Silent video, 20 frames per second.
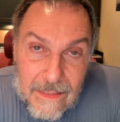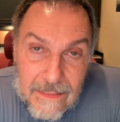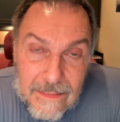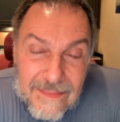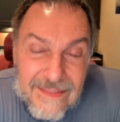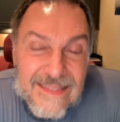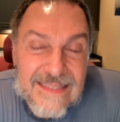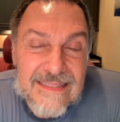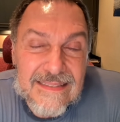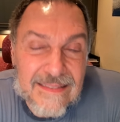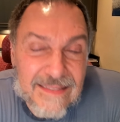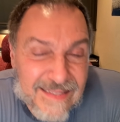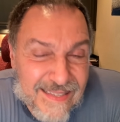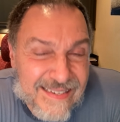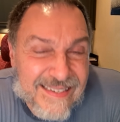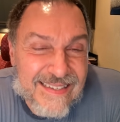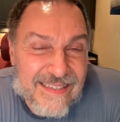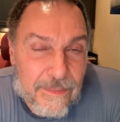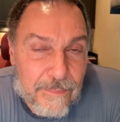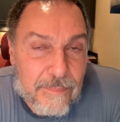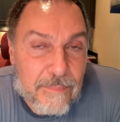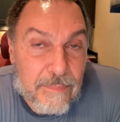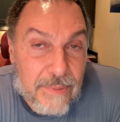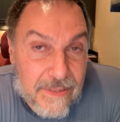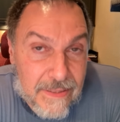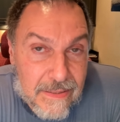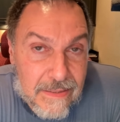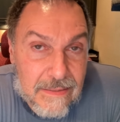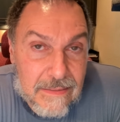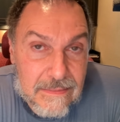Let's let him
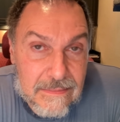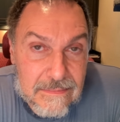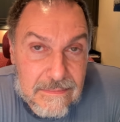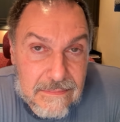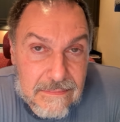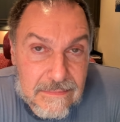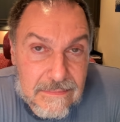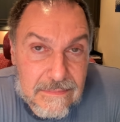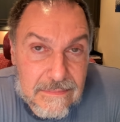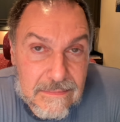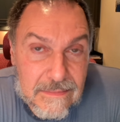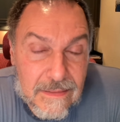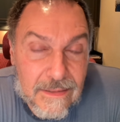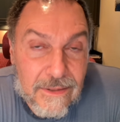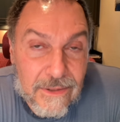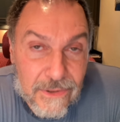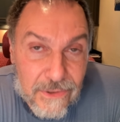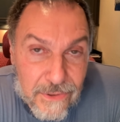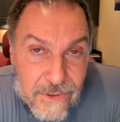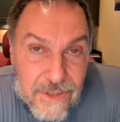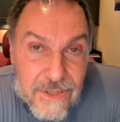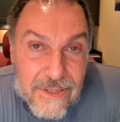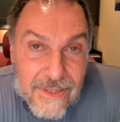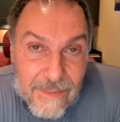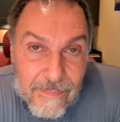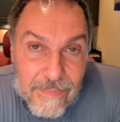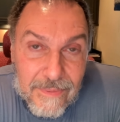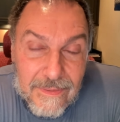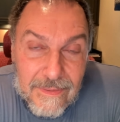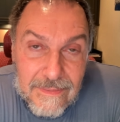be the Good
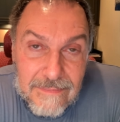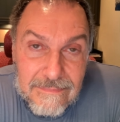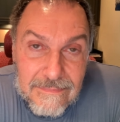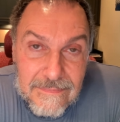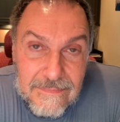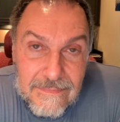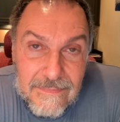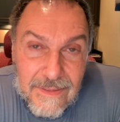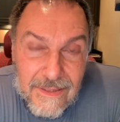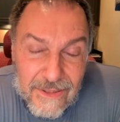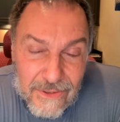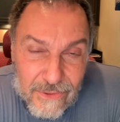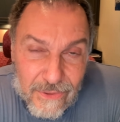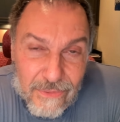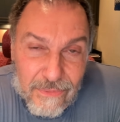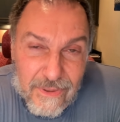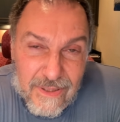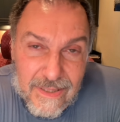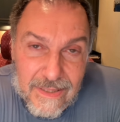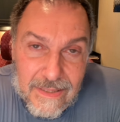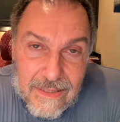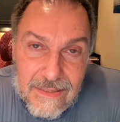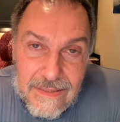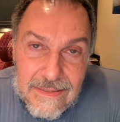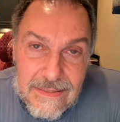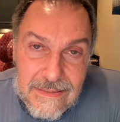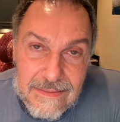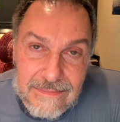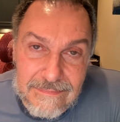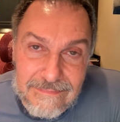Shepherd he already
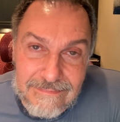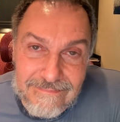is.